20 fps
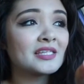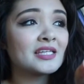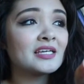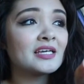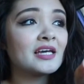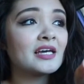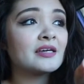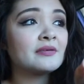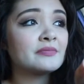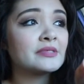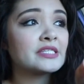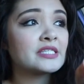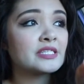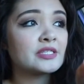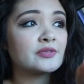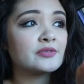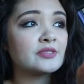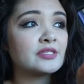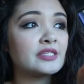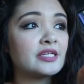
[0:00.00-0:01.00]
I miss
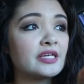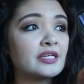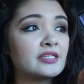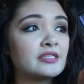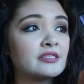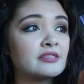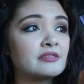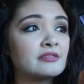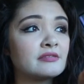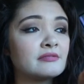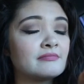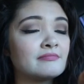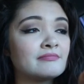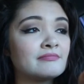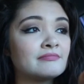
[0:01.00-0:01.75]
those days.